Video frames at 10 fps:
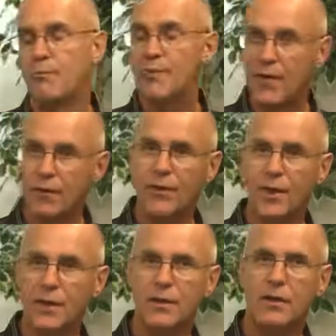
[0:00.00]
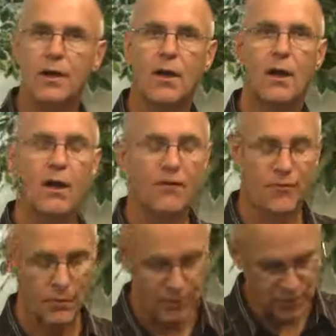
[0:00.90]
period
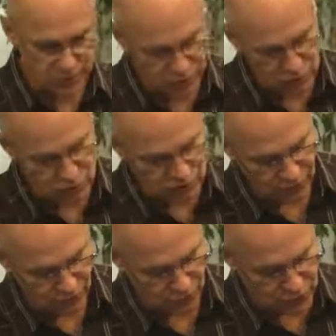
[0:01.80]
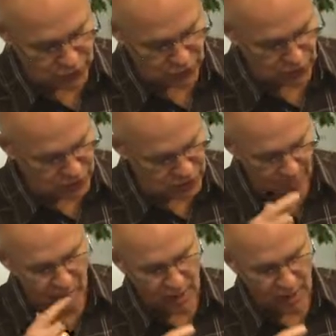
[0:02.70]
of persecution for the church,